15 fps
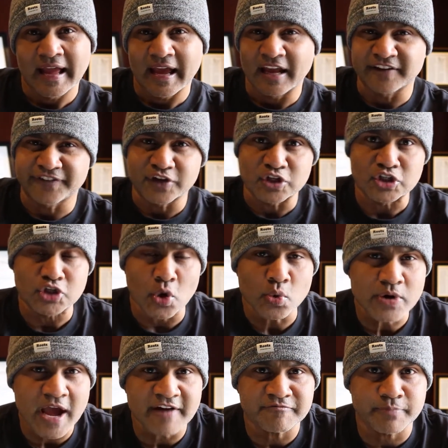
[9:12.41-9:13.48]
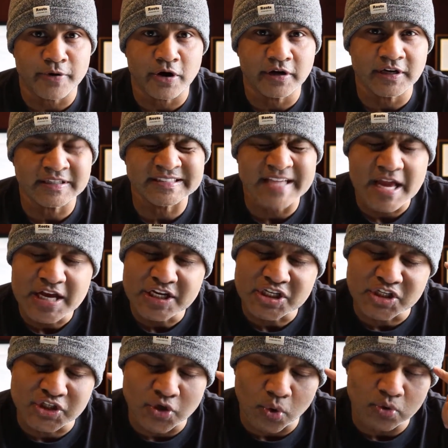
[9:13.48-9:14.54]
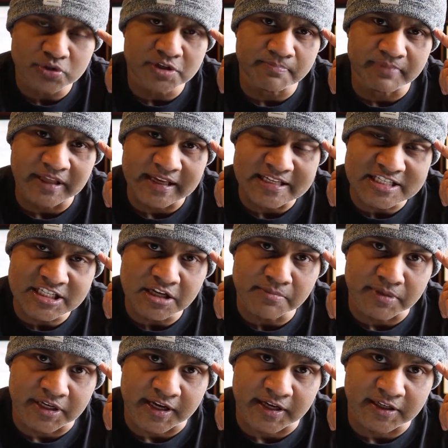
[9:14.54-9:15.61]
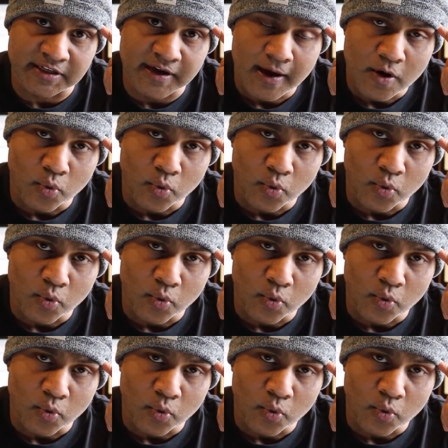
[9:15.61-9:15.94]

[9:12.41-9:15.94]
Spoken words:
And if you don't have products, don't be intimidated.